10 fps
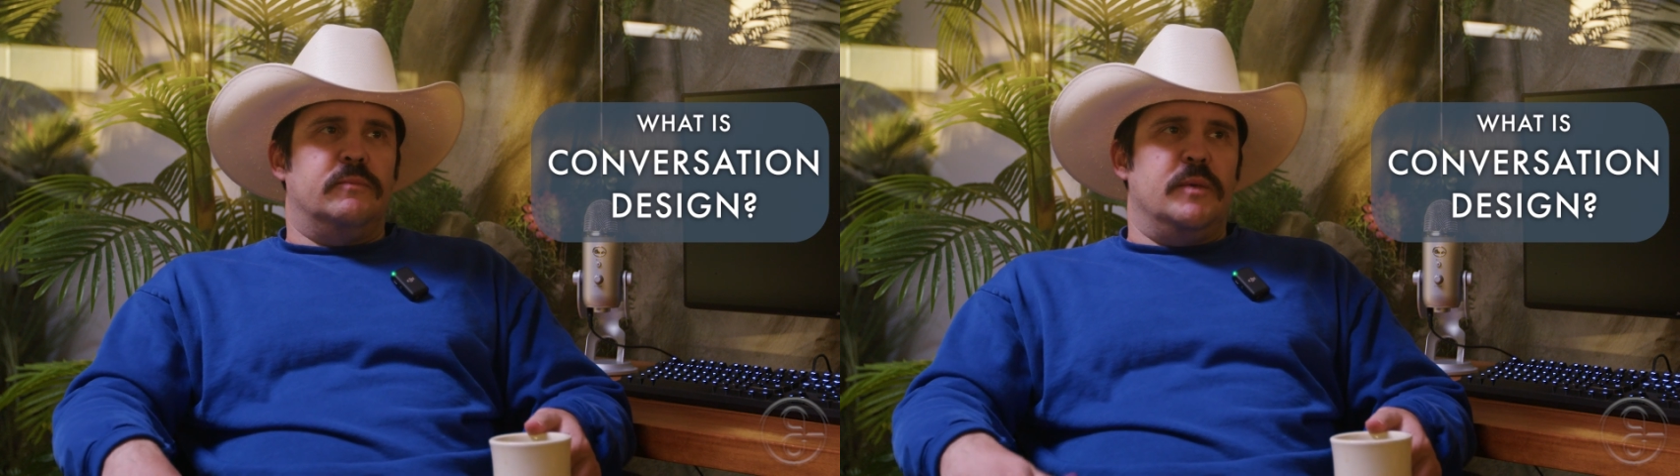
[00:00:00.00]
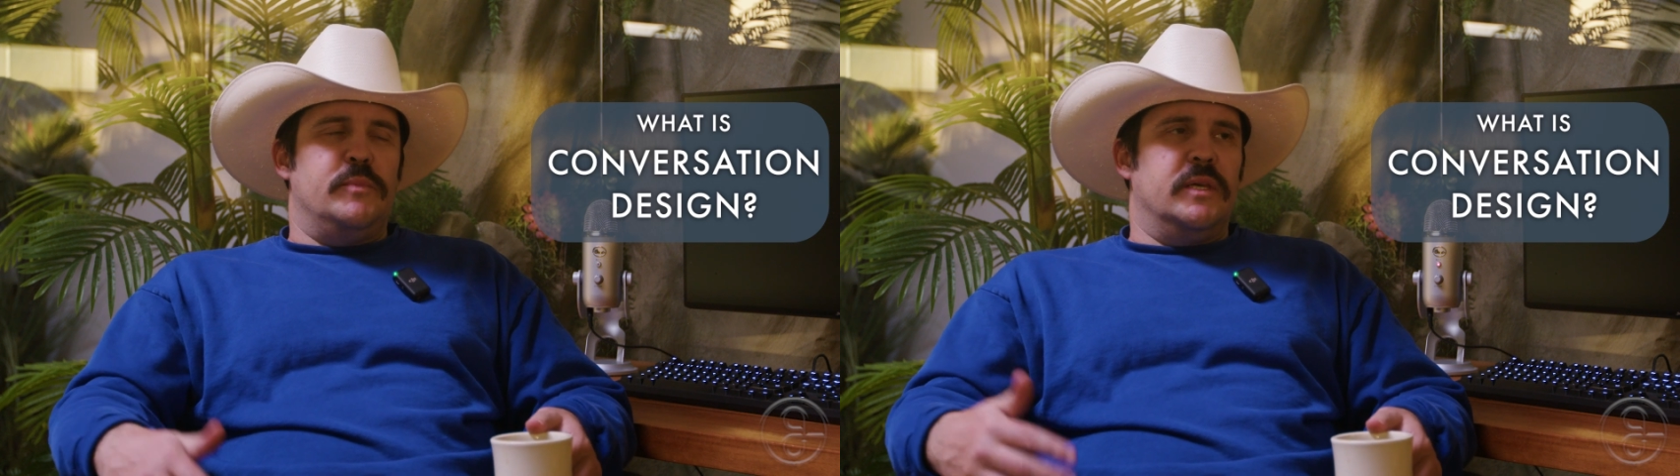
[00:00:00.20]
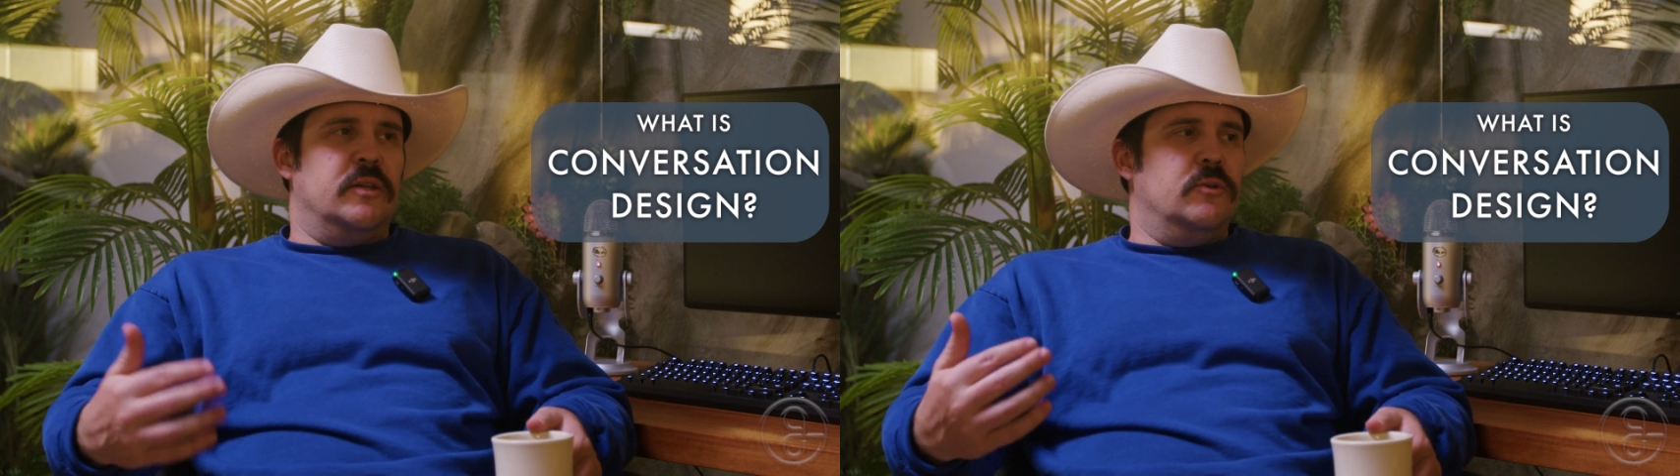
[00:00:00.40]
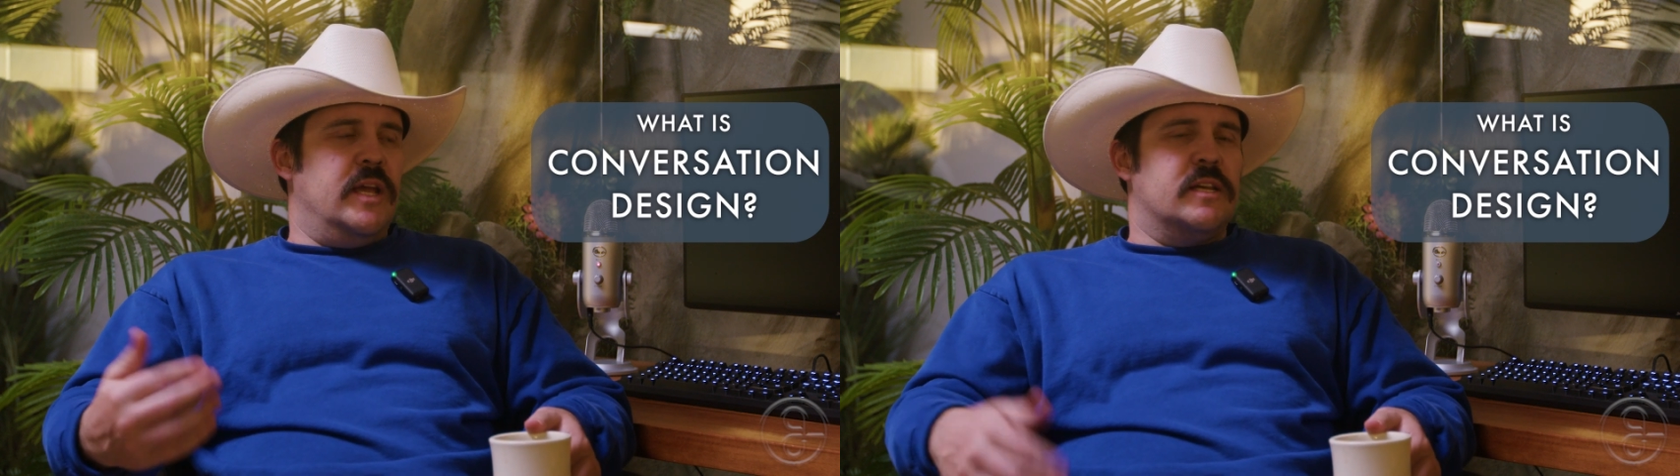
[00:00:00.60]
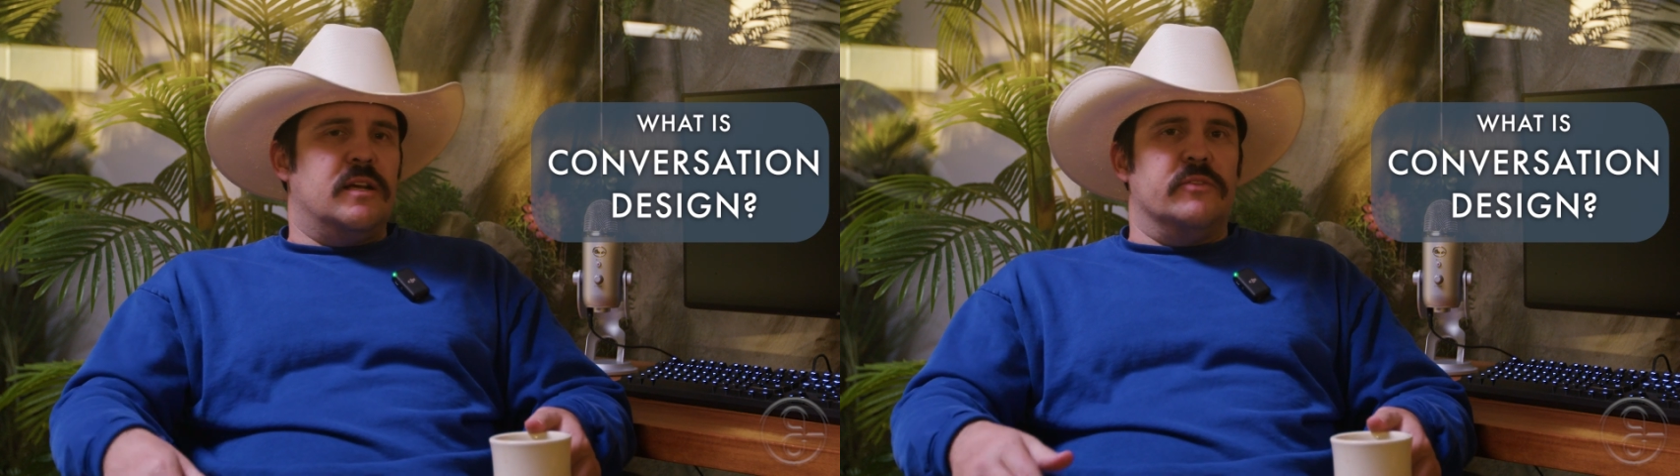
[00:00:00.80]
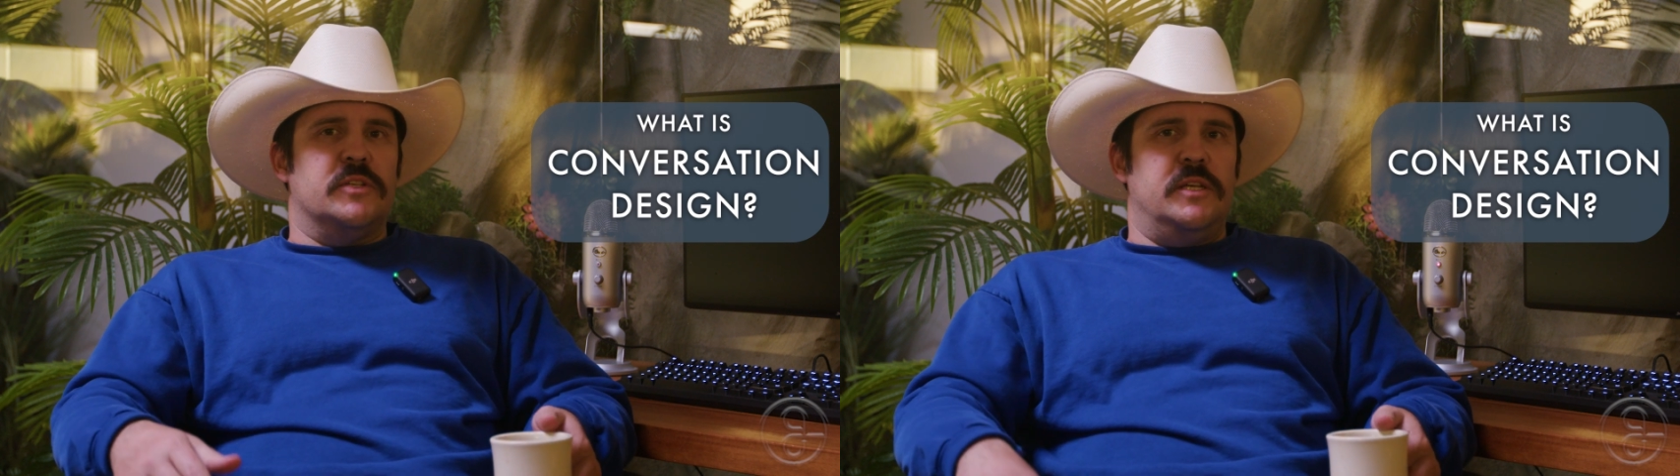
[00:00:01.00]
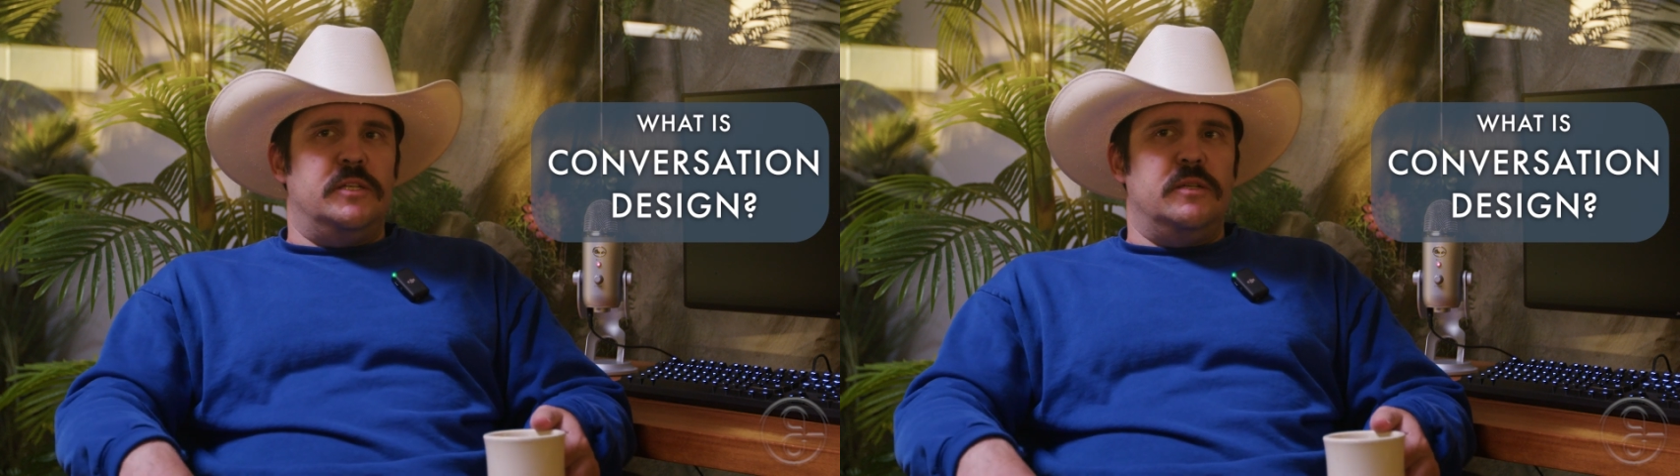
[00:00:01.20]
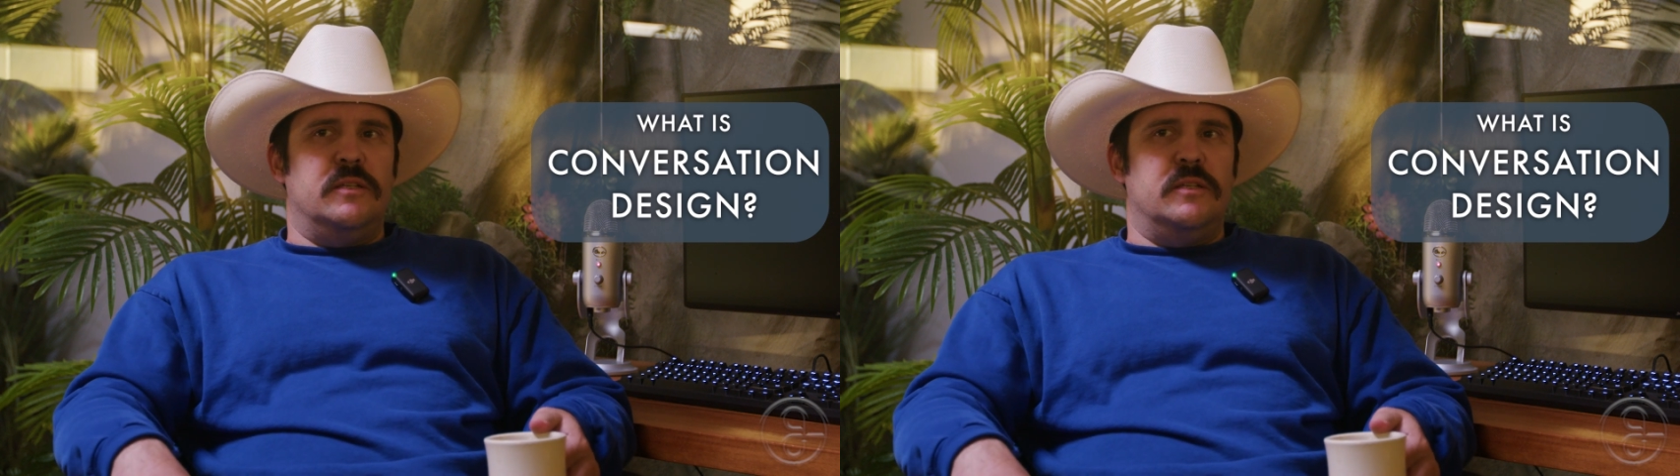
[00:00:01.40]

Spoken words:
can be great conversation